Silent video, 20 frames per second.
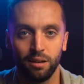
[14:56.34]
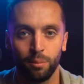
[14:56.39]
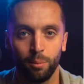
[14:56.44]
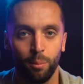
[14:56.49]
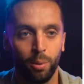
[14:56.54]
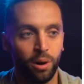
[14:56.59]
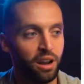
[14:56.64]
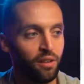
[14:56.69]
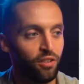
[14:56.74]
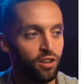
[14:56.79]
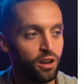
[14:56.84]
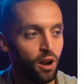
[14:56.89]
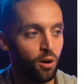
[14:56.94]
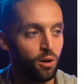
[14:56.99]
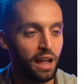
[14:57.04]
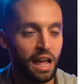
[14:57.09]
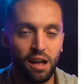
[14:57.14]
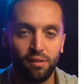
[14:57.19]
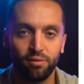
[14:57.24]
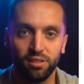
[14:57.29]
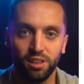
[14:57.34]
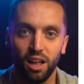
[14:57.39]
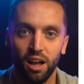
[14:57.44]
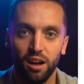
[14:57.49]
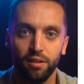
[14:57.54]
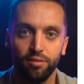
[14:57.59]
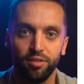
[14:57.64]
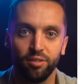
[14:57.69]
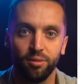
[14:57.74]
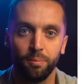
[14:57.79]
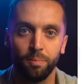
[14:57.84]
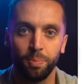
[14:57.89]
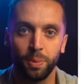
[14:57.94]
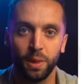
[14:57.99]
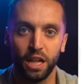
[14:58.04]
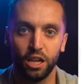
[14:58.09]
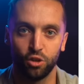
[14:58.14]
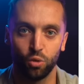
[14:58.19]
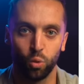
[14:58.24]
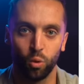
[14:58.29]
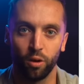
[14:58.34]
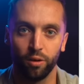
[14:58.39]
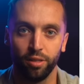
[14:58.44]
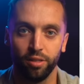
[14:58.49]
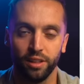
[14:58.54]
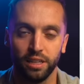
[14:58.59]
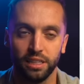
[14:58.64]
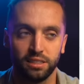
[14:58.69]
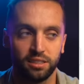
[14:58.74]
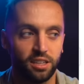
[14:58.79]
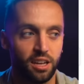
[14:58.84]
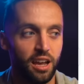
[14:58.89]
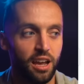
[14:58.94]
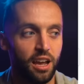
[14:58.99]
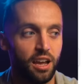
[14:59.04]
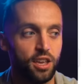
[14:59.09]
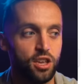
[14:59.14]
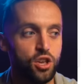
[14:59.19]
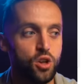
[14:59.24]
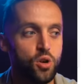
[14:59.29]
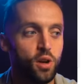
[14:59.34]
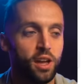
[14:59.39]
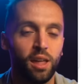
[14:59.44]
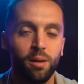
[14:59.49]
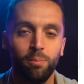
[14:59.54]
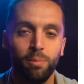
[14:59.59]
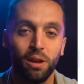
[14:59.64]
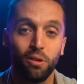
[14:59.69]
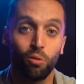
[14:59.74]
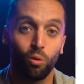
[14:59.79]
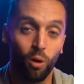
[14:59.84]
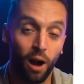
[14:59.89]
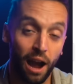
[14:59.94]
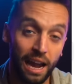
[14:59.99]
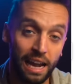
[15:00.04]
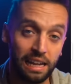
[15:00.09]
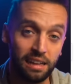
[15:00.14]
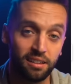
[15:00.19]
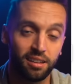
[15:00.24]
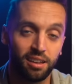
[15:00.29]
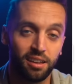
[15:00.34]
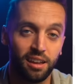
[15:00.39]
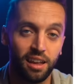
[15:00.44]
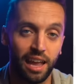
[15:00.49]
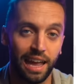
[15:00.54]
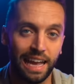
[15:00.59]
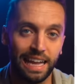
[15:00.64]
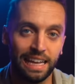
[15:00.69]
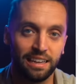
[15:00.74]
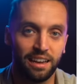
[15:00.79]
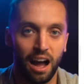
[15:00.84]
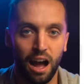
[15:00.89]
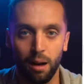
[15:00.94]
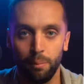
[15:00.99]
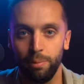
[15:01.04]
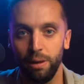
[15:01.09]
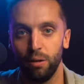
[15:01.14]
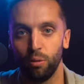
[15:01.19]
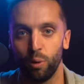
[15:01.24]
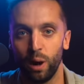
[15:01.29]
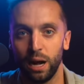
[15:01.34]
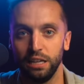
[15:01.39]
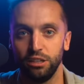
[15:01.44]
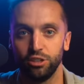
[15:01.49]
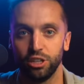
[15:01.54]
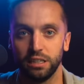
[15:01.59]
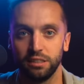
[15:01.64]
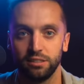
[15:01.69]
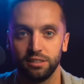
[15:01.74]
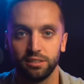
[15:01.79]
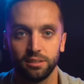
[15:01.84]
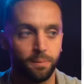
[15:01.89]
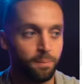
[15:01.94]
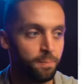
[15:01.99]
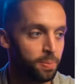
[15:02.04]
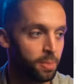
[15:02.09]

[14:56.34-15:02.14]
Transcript: But if you don't have love, it's worthless. You can be right and not be righteous.